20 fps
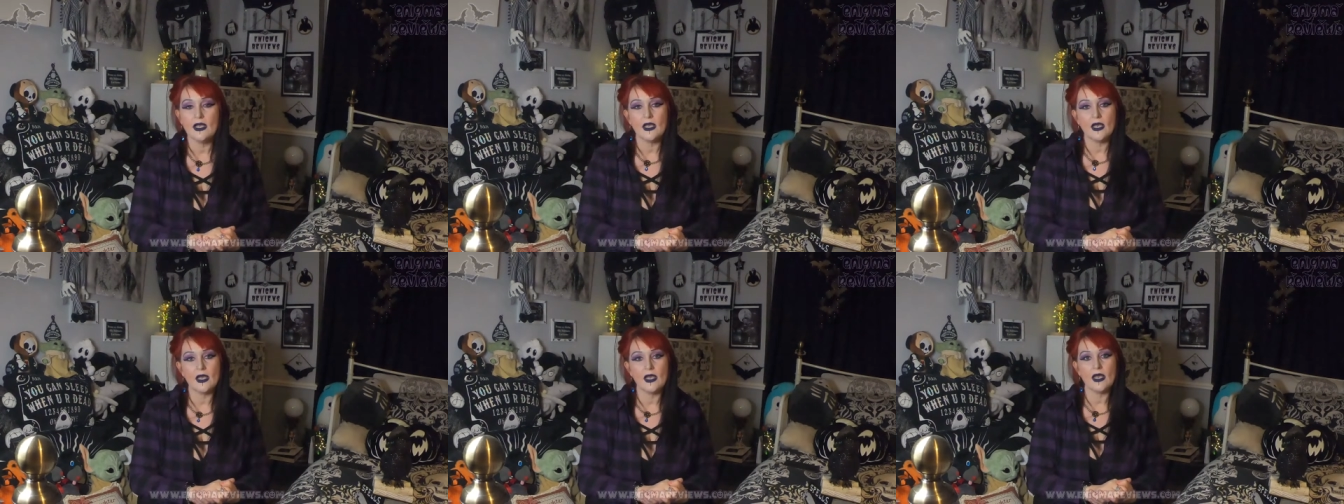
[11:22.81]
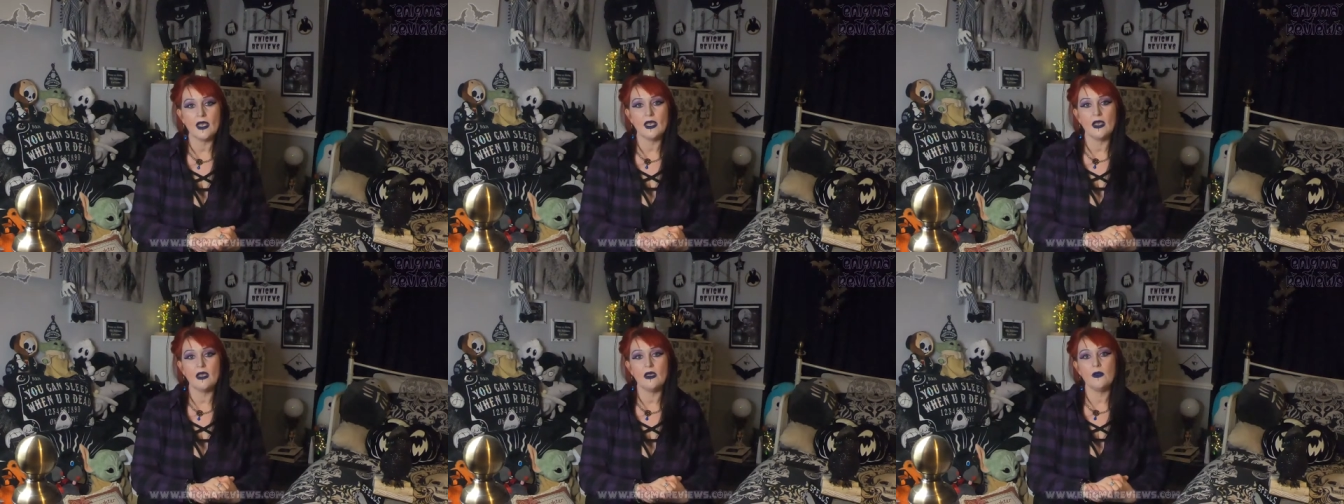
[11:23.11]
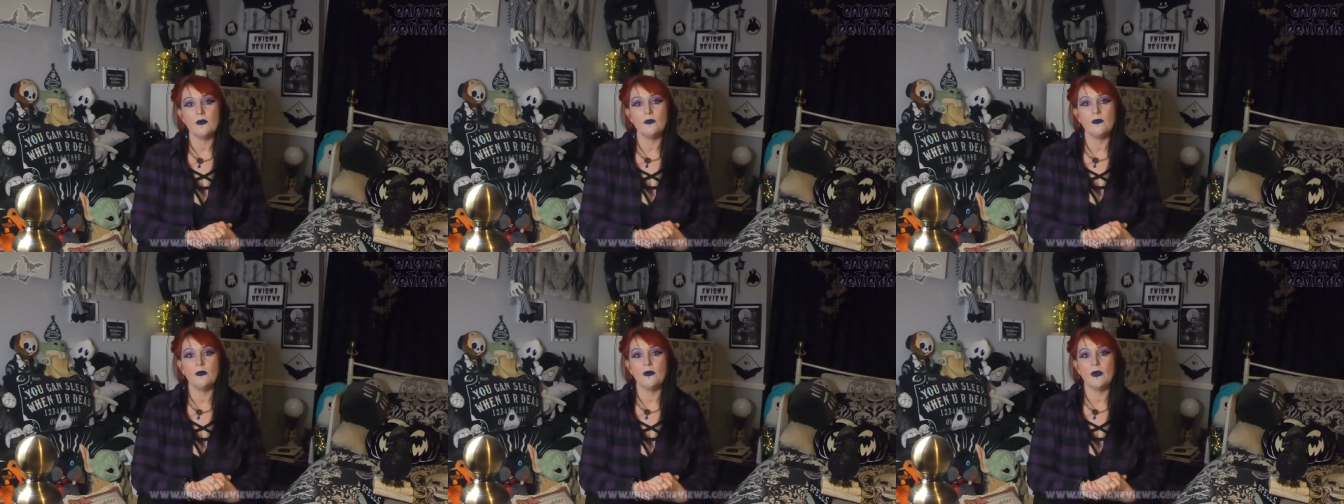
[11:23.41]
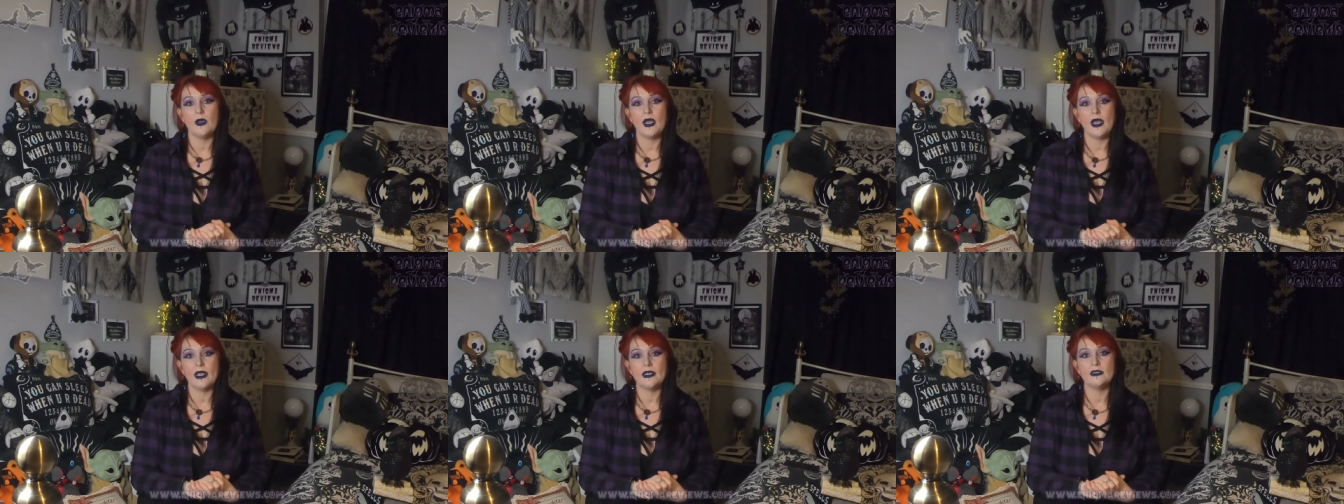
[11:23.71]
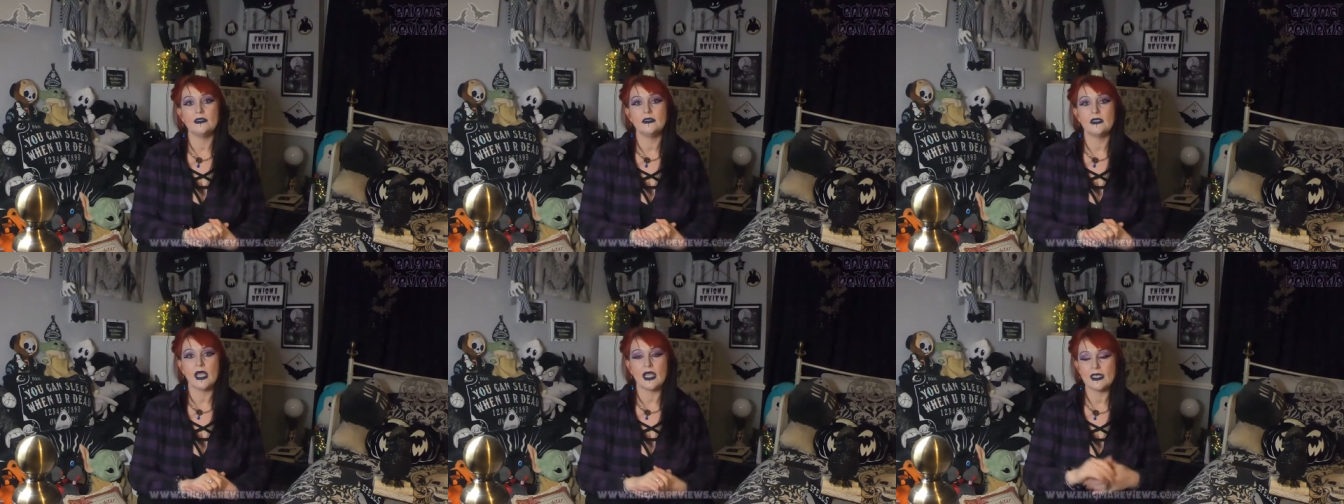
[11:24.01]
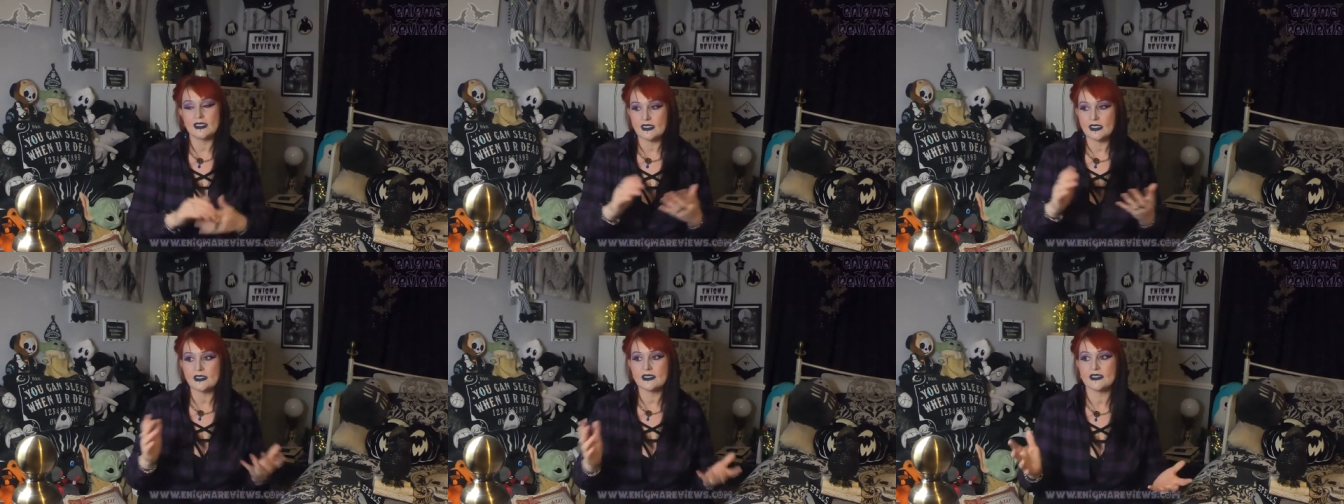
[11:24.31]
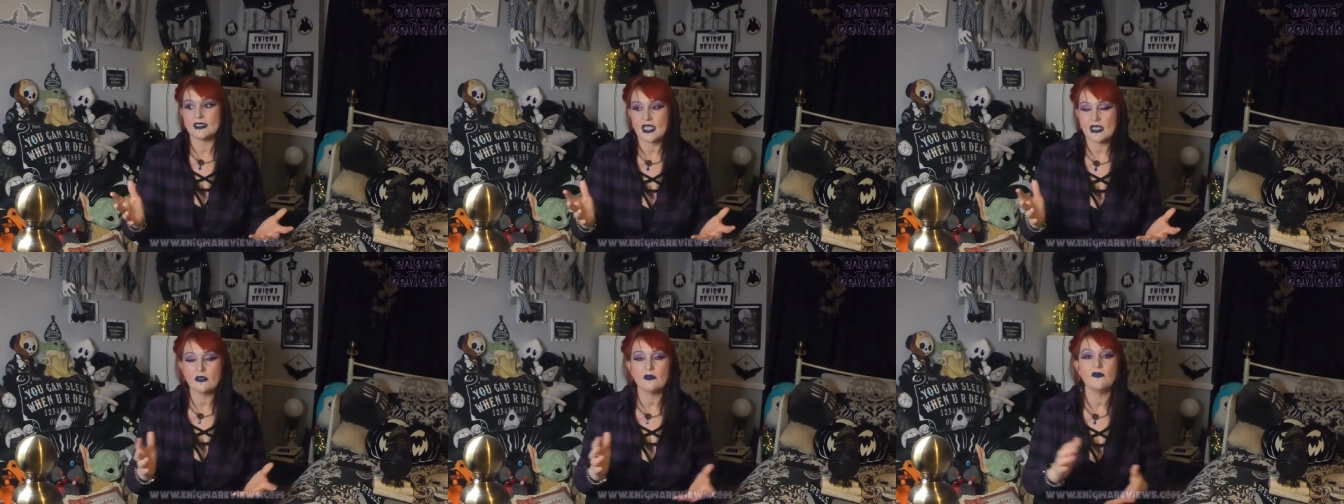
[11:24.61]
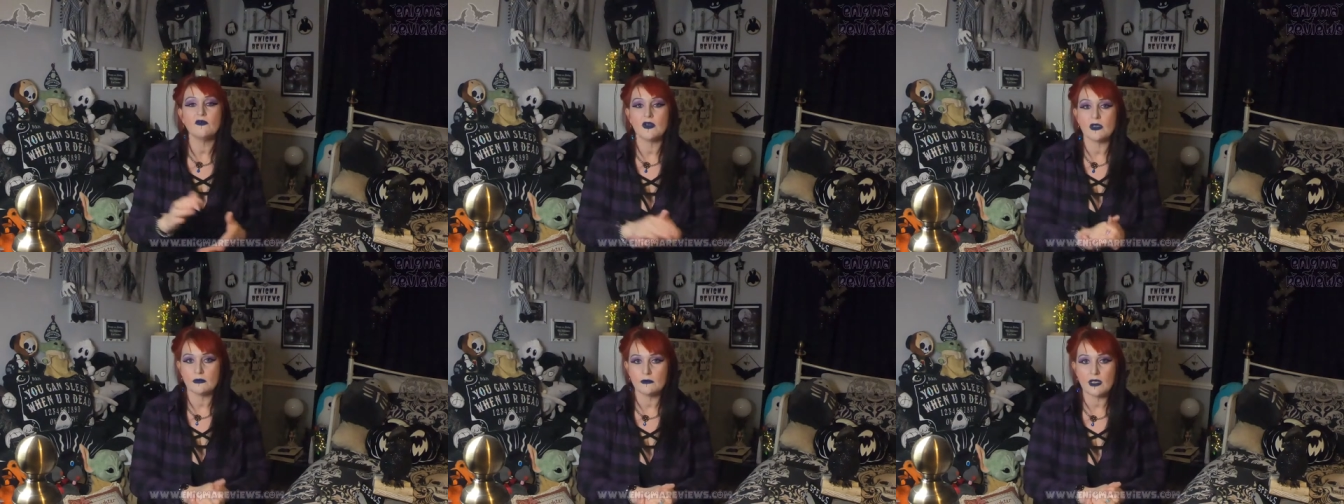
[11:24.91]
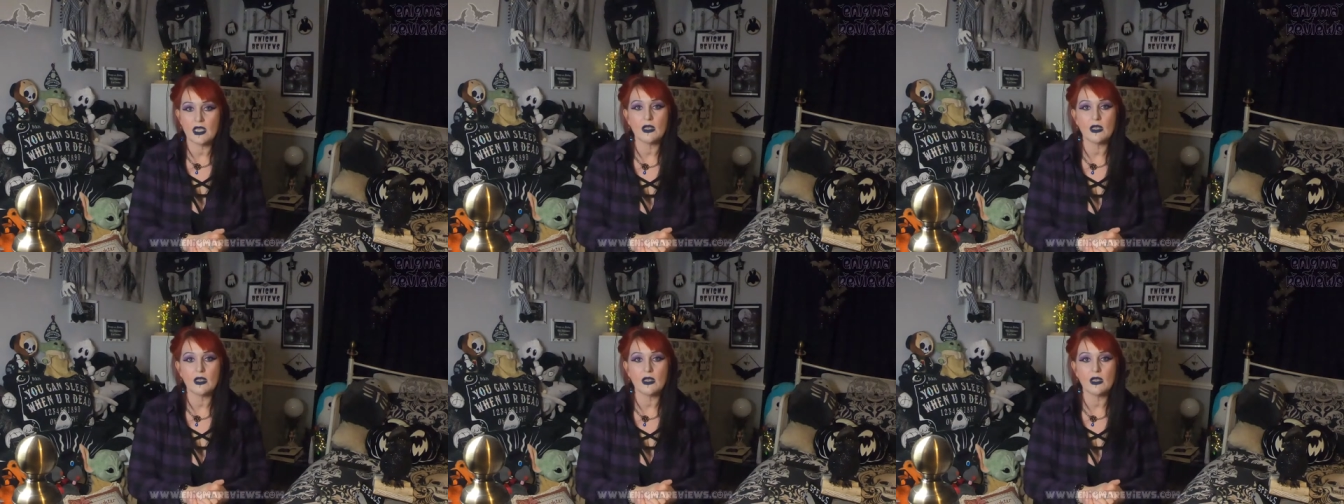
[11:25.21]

And I did send friend